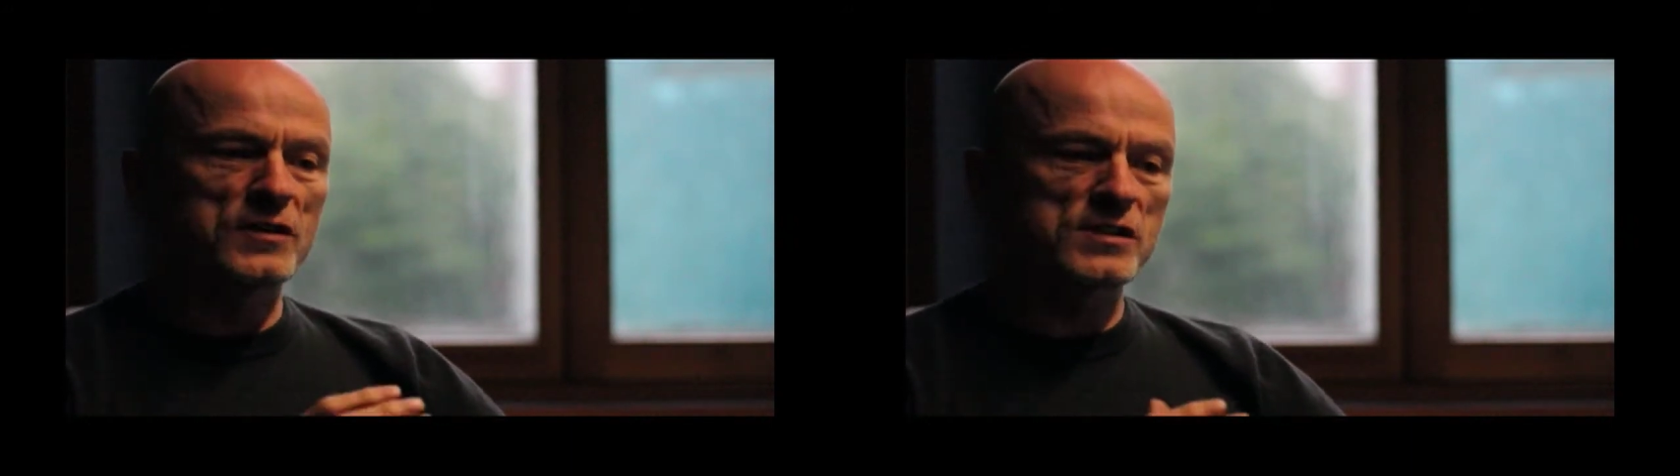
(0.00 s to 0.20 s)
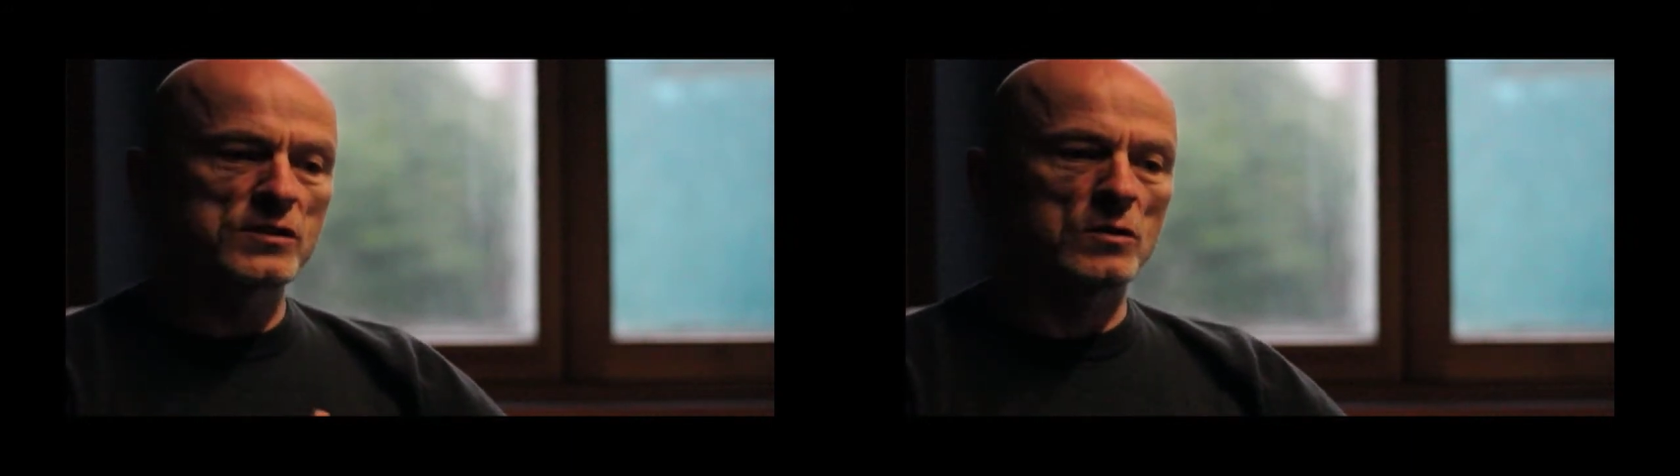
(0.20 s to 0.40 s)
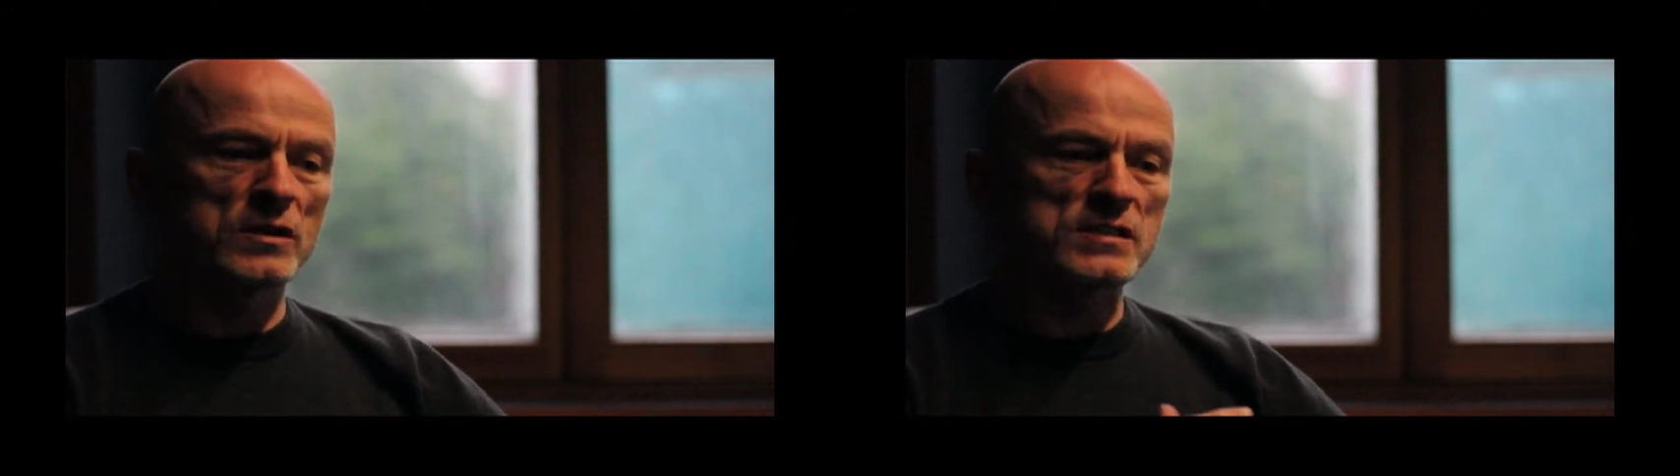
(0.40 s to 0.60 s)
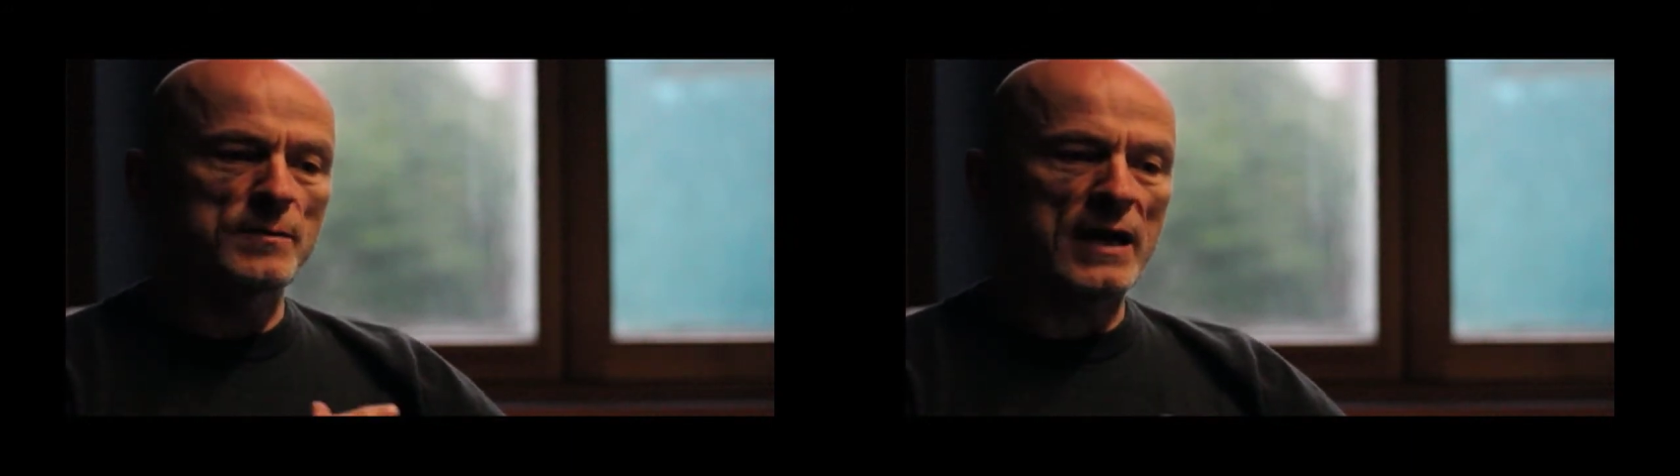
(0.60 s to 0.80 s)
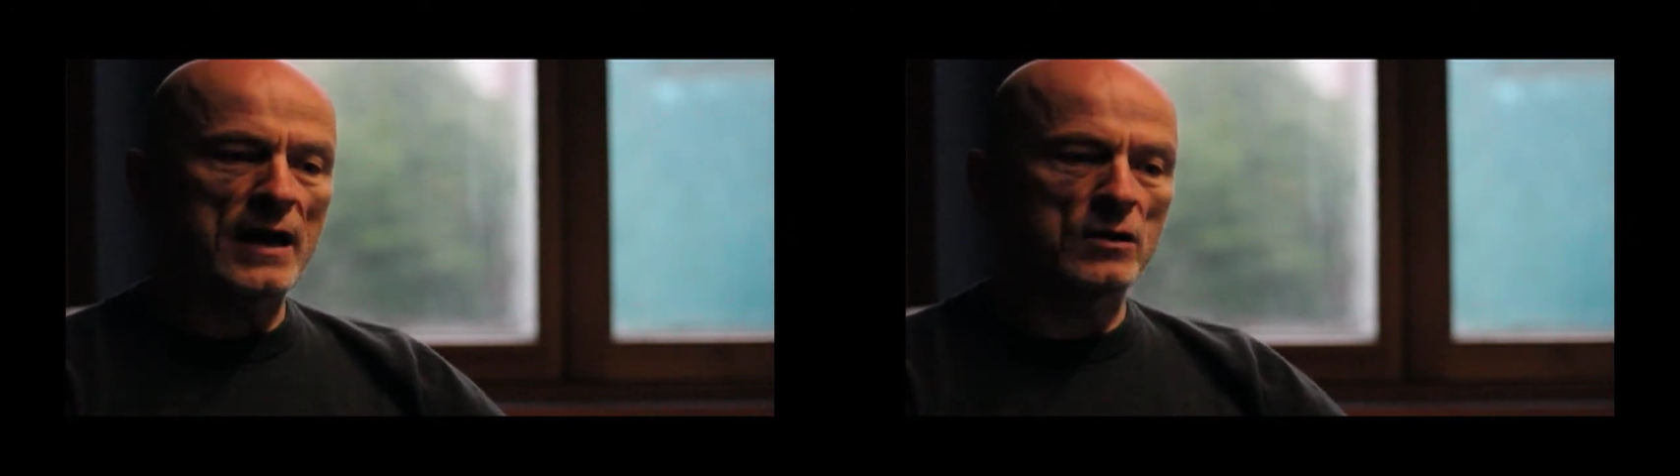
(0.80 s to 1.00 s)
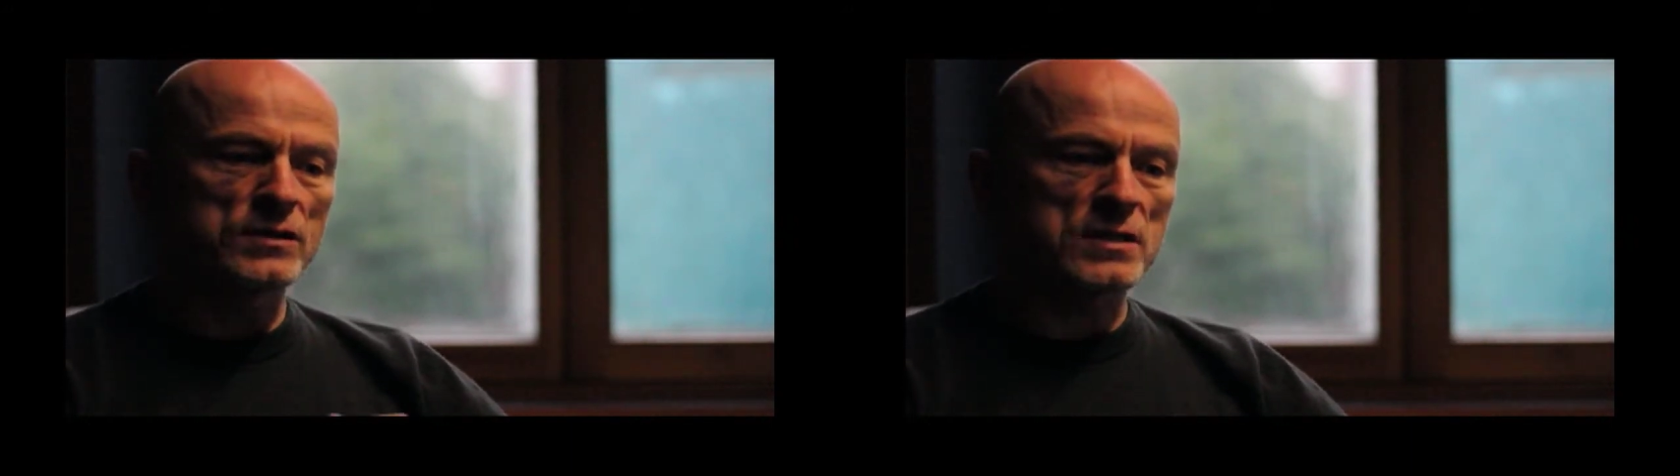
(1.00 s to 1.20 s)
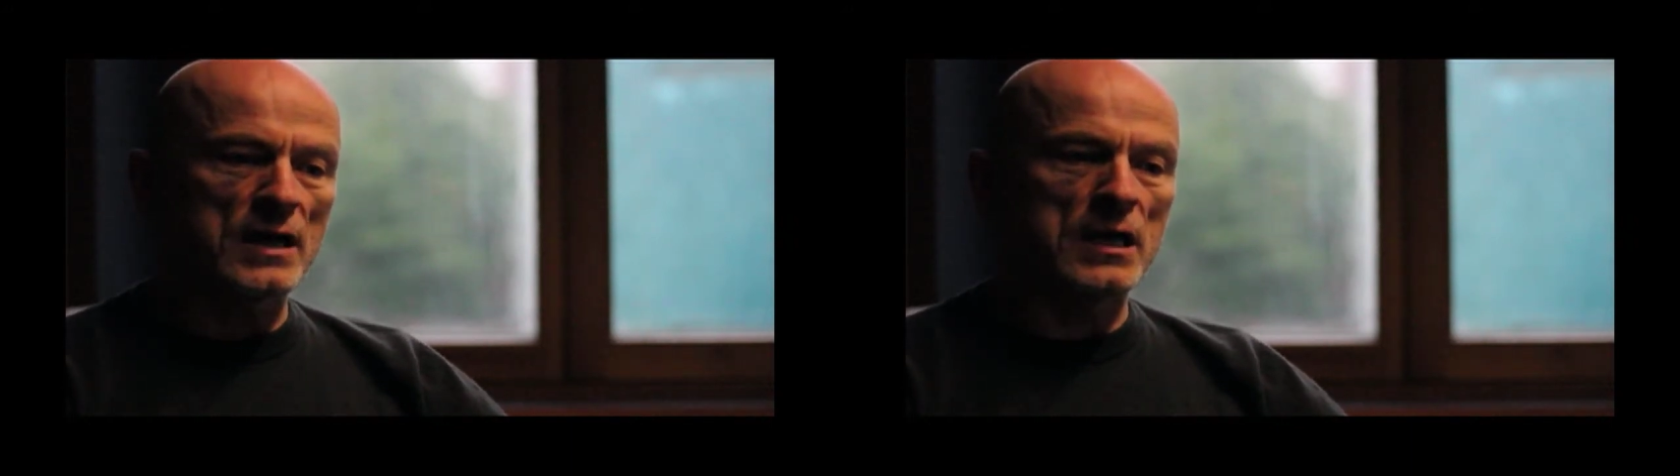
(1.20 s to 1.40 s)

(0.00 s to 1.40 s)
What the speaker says: stories about